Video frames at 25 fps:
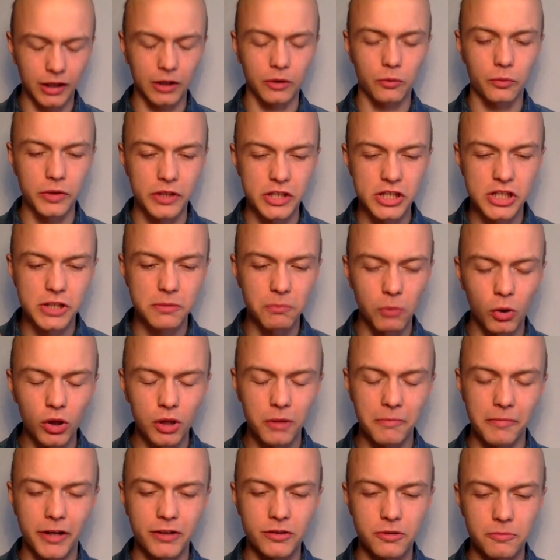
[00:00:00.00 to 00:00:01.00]
a small
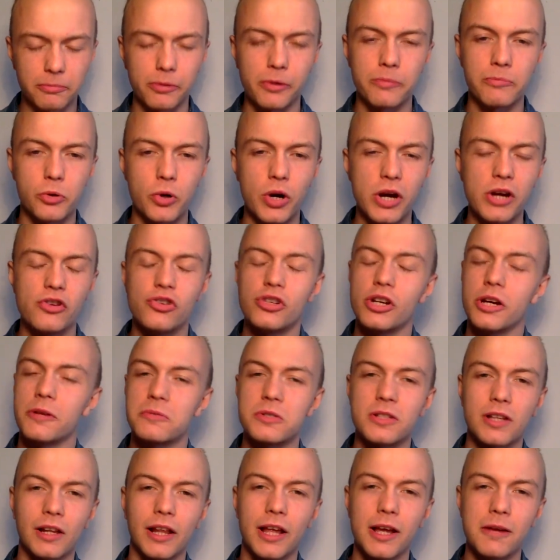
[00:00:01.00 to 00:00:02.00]
amount of preparation, I'm
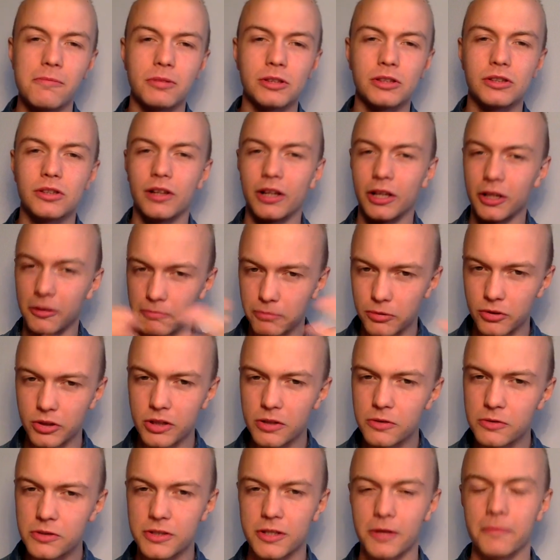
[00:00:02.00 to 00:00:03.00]
still able to like
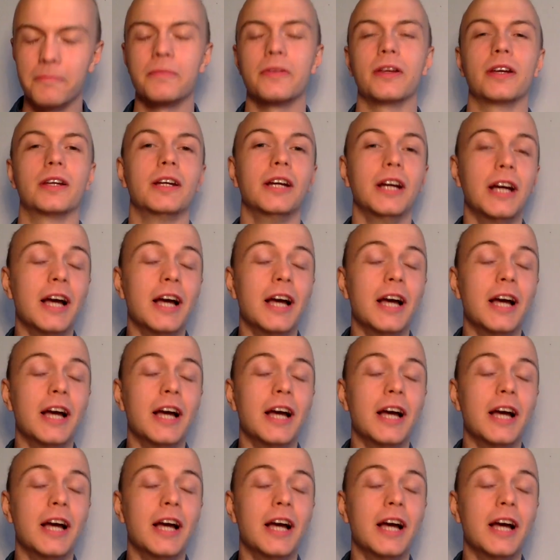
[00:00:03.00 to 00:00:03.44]
produce something.